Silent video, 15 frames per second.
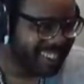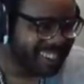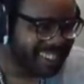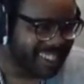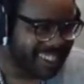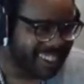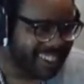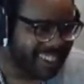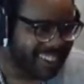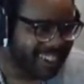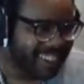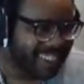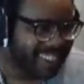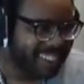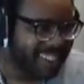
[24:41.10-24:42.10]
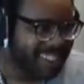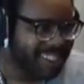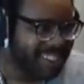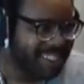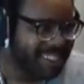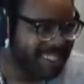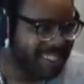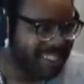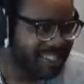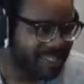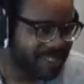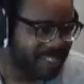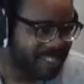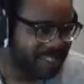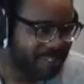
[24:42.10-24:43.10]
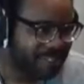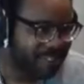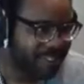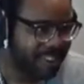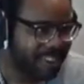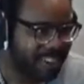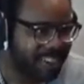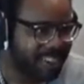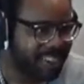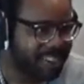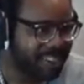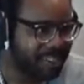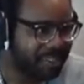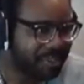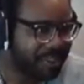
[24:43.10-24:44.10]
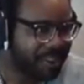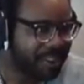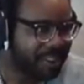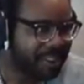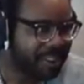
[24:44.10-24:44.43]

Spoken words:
It's quite the legend, especially for DKC3.